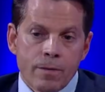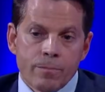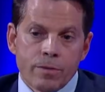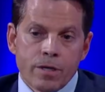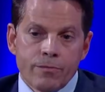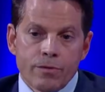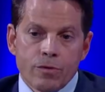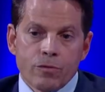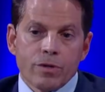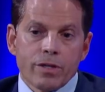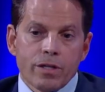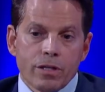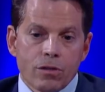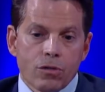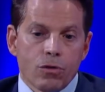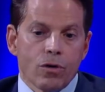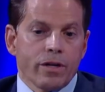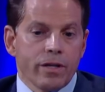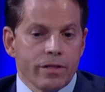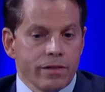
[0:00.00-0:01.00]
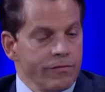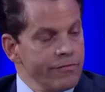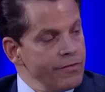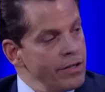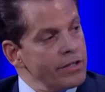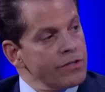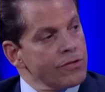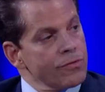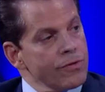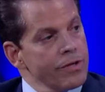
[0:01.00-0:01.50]
But if you really look at the
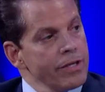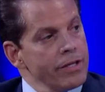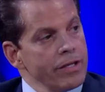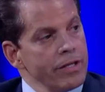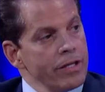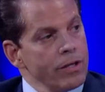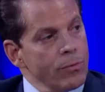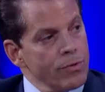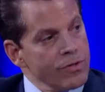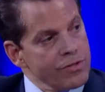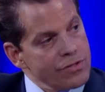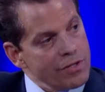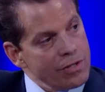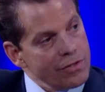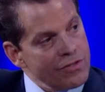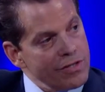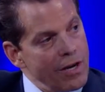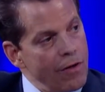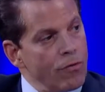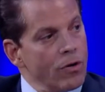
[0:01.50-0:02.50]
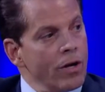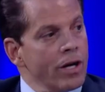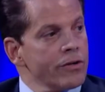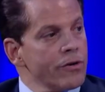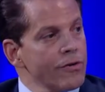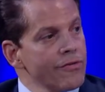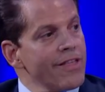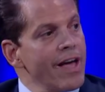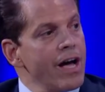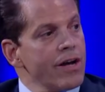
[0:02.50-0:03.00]
victory, it was uh, several
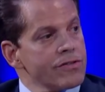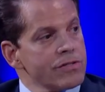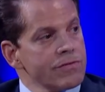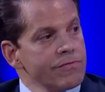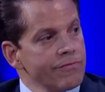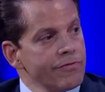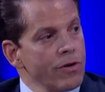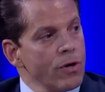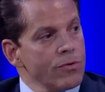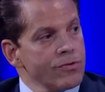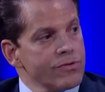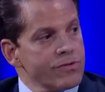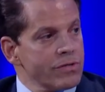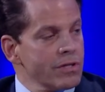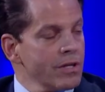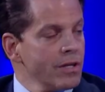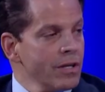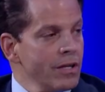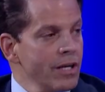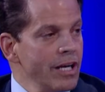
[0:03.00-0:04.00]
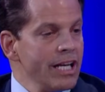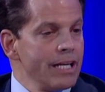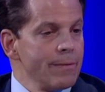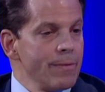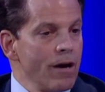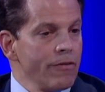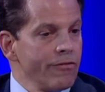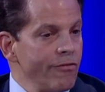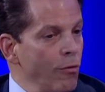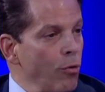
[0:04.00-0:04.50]
hundred thousand votes in
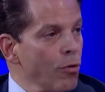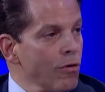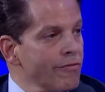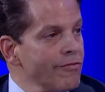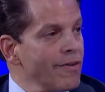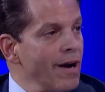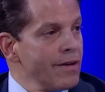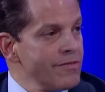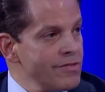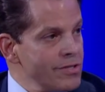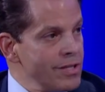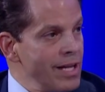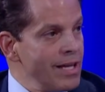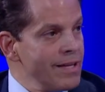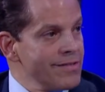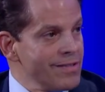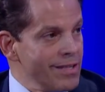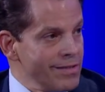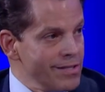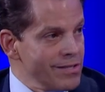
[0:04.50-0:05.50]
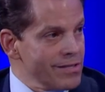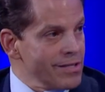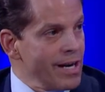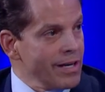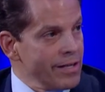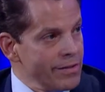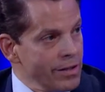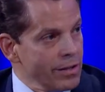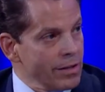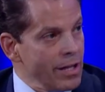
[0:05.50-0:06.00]
about four or five states that
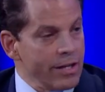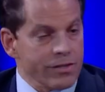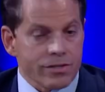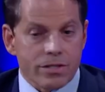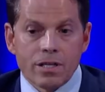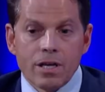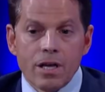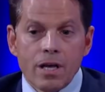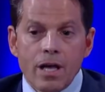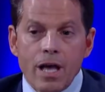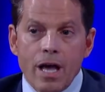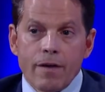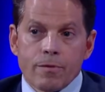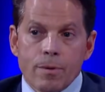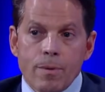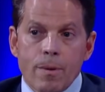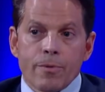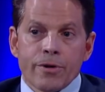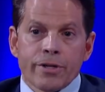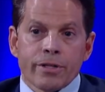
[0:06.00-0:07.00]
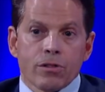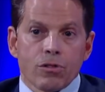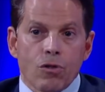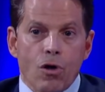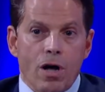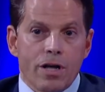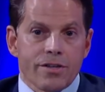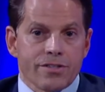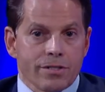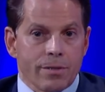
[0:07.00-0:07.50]
decided yeah. the election. And remember, he
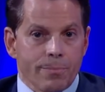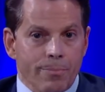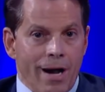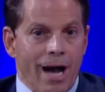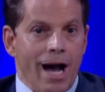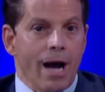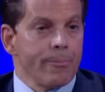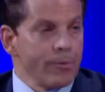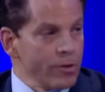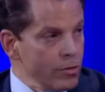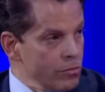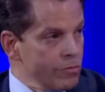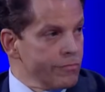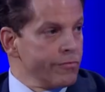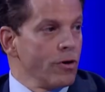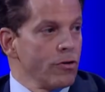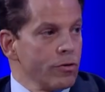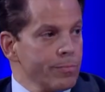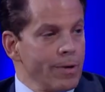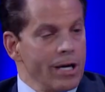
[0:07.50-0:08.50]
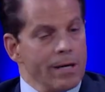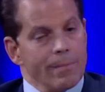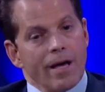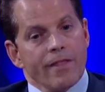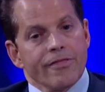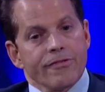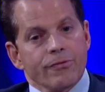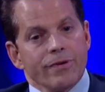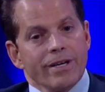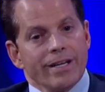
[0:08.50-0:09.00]
lost the popular vote by
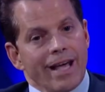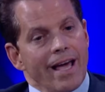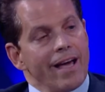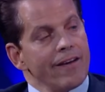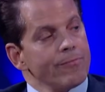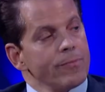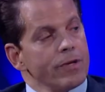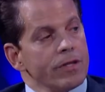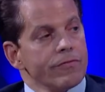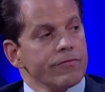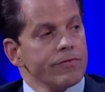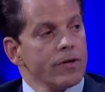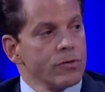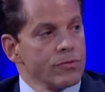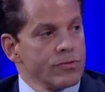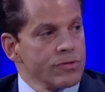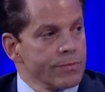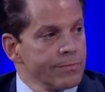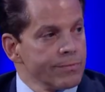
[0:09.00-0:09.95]
about yeah. three and a half million votes.